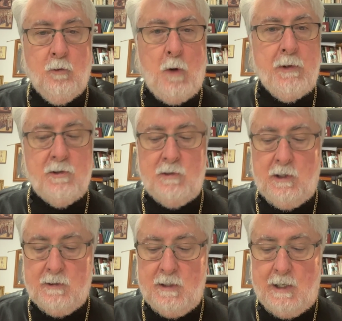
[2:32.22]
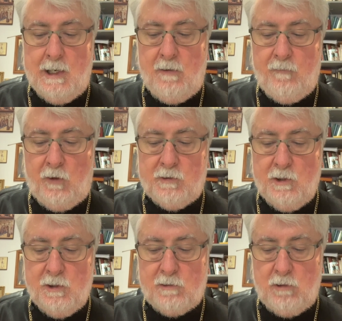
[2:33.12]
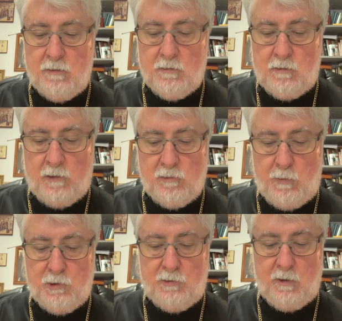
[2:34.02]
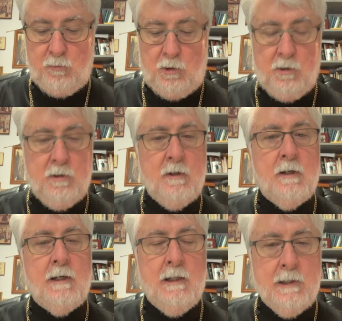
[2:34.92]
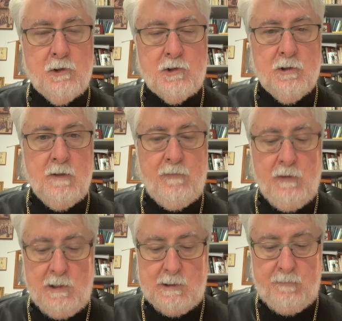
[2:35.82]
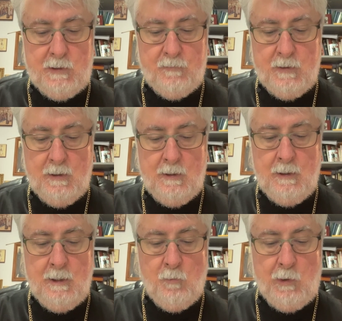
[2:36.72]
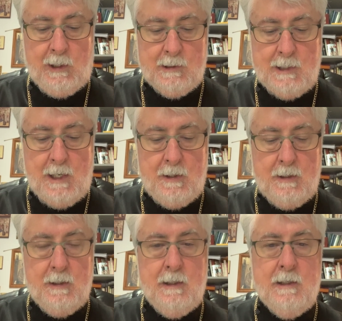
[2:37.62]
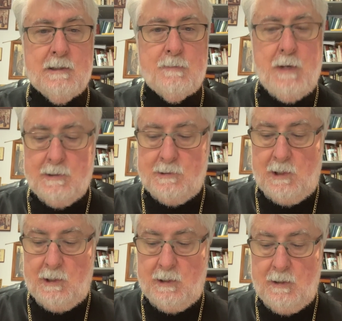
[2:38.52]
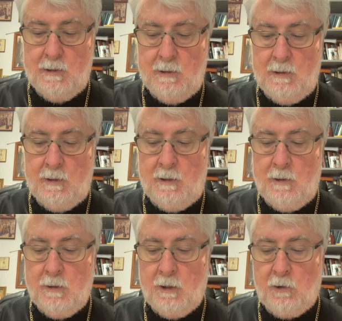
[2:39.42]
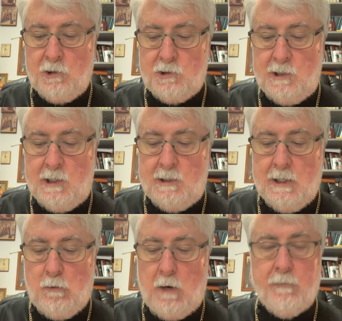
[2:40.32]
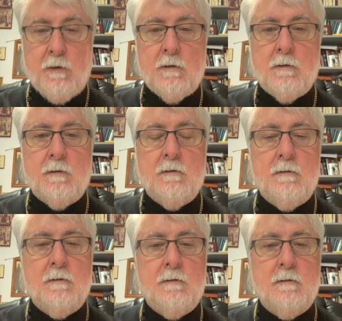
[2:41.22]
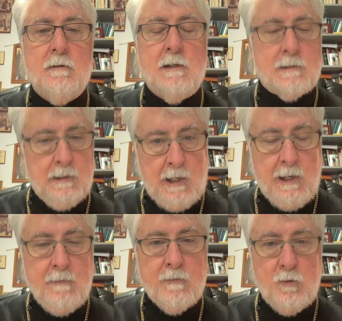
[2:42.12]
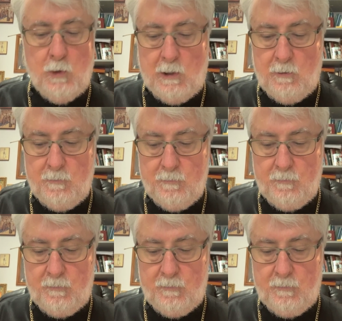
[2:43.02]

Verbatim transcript: while we do not deny Voltaire's contribution to the world in literature and philosophy, we can say that he is passé. Christianity, however, is alive and well.